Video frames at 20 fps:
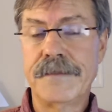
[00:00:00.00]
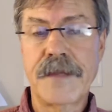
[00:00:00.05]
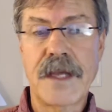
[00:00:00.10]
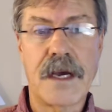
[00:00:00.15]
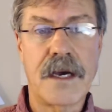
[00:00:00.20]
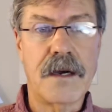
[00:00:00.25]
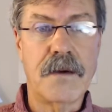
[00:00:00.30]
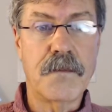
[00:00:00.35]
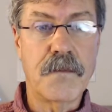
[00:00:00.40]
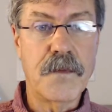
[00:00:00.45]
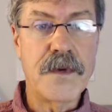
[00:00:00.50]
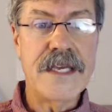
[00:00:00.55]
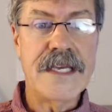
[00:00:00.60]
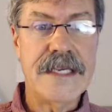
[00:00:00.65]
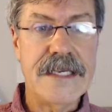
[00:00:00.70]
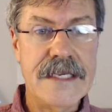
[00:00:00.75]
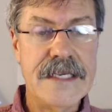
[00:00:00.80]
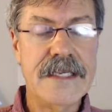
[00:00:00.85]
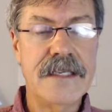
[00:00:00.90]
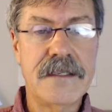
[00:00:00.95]
We
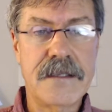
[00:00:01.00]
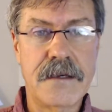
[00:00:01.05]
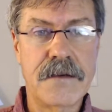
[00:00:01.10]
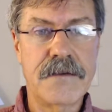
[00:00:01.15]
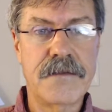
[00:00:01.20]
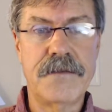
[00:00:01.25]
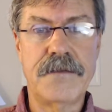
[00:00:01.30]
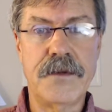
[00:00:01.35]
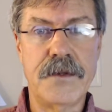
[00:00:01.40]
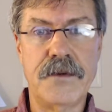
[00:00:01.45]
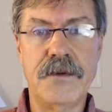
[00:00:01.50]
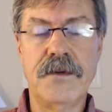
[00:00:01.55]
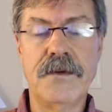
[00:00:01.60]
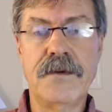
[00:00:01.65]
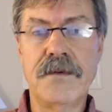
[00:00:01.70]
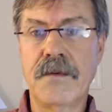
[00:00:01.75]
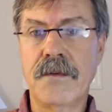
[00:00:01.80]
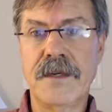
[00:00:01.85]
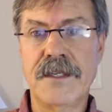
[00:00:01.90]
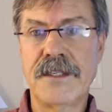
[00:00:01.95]
eat
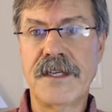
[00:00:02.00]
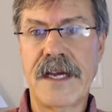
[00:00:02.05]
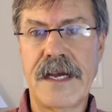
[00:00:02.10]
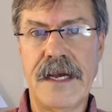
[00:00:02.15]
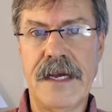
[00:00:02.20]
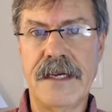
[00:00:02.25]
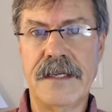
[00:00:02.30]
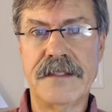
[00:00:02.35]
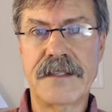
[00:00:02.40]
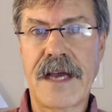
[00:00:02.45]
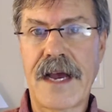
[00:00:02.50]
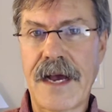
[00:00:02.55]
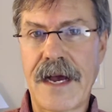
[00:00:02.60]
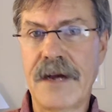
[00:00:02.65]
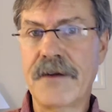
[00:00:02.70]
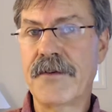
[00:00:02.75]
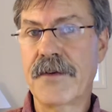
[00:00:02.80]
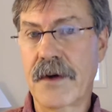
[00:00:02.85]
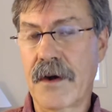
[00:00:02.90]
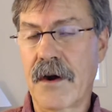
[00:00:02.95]
food which has
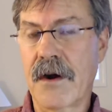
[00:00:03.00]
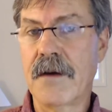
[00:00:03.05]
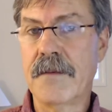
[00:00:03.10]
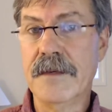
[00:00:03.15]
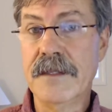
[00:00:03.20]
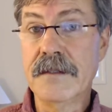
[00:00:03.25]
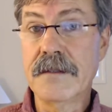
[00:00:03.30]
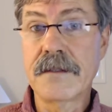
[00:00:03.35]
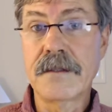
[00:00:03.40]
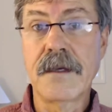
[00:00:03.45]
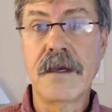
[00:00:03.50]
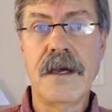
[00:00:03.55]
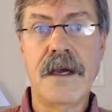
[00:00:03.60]
hydrocarbons,